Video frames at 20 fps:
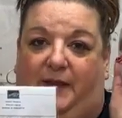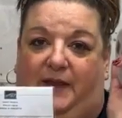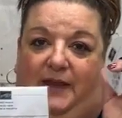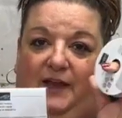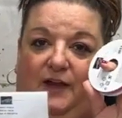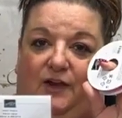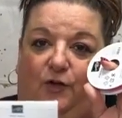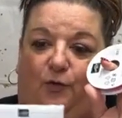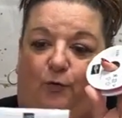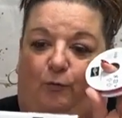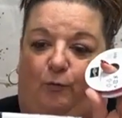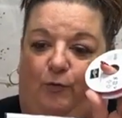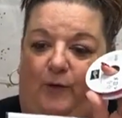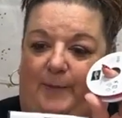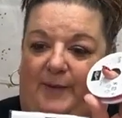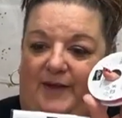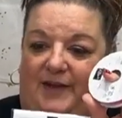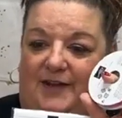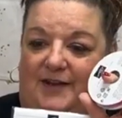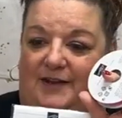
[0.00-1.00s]
pink
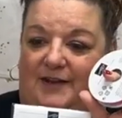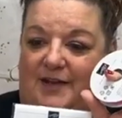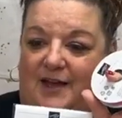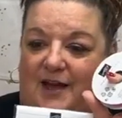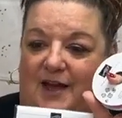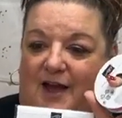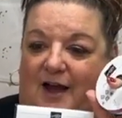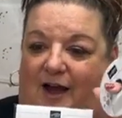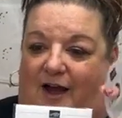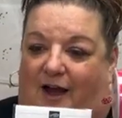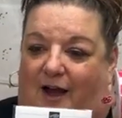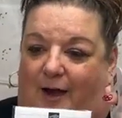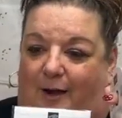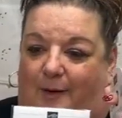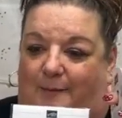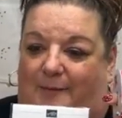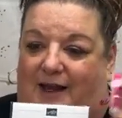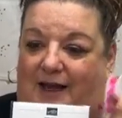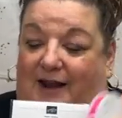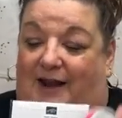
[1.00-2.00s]
ribbon.
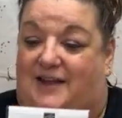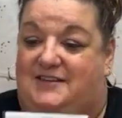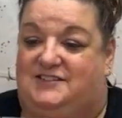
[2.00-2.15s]
Um, and